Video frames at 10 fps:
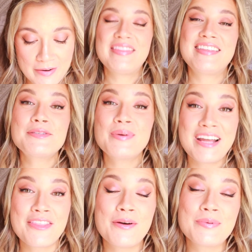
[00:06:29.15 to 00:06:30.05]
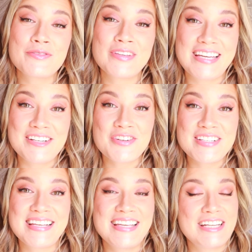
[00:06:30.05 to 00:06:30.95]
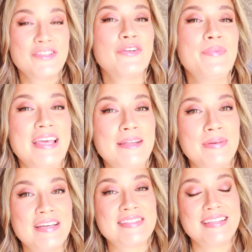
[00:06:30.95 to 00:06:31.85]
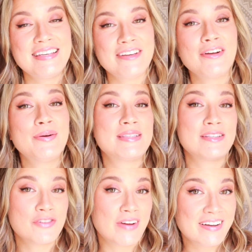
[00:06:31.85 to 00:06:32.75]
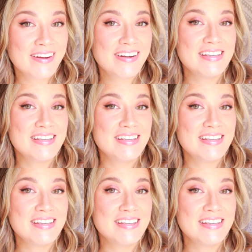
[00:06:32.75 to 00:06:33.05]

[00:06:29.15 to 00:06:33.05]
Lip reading: But this one I thought was really interesting, and it drew me in because the hero is a trucker.